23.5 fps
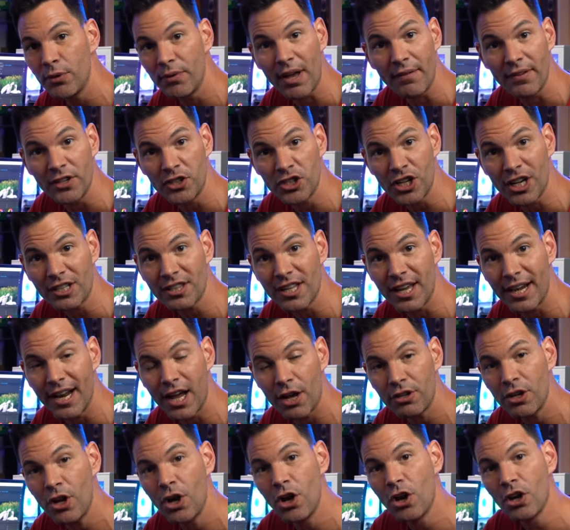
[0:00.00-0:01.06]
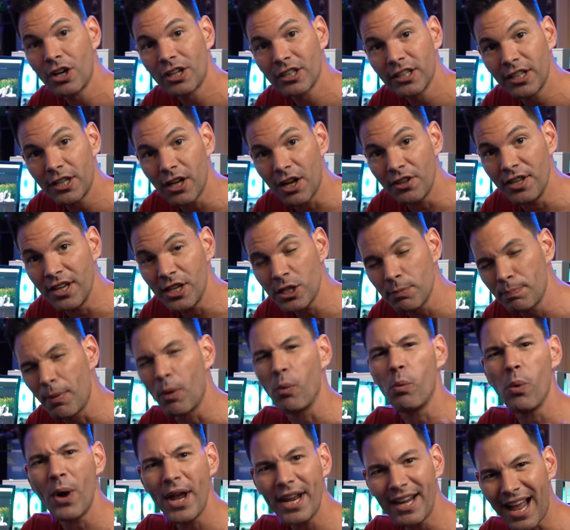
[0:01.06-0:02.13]
If you haven't checked that out, click on this, but
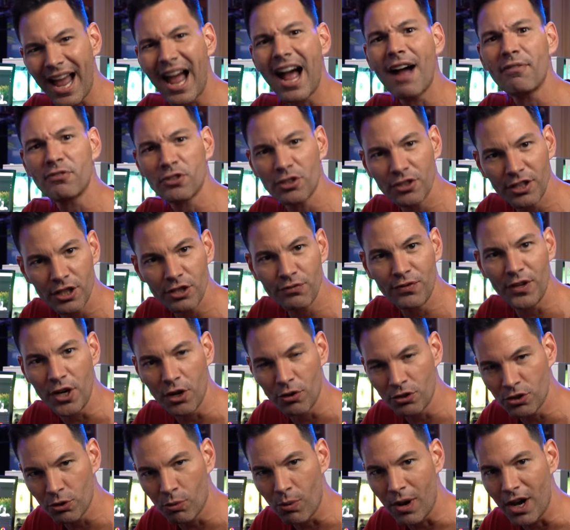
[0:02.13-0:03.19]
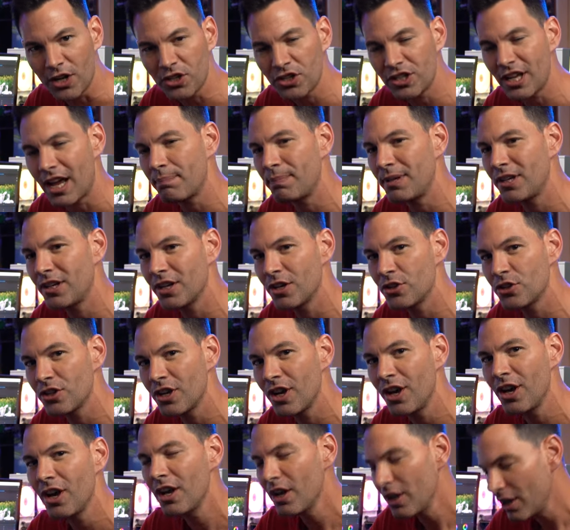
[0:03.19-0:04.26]
wait after this video to watch that because
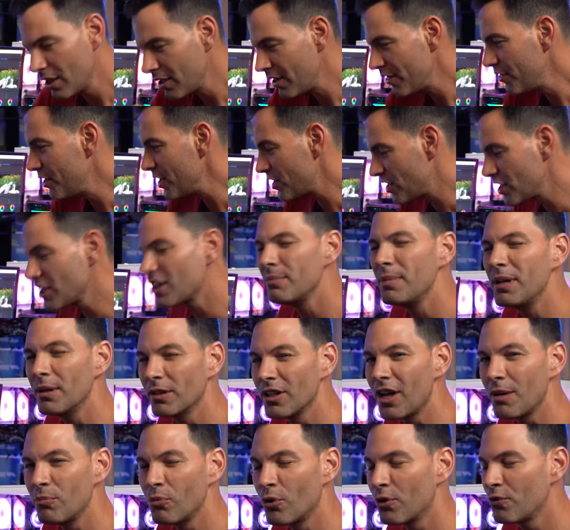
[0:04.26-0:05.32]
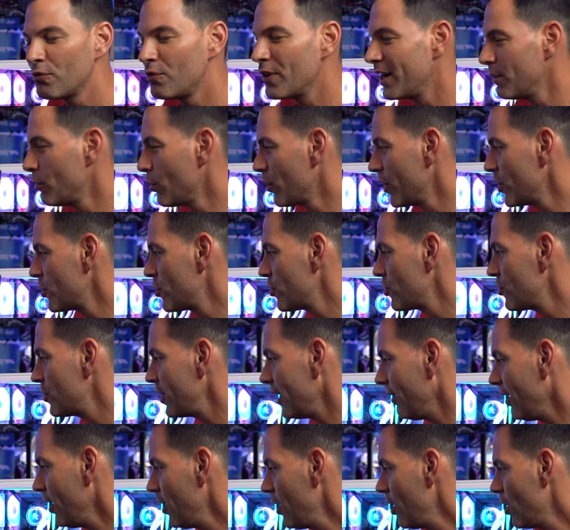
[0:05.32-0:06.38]
this is gonna be a lot more fun and more
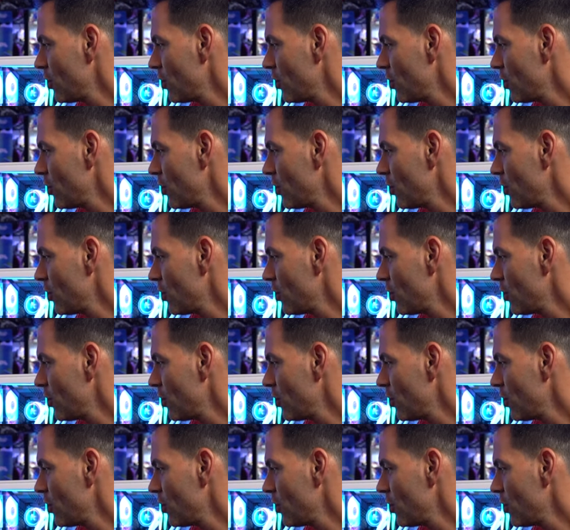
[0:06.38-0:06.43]
interesting.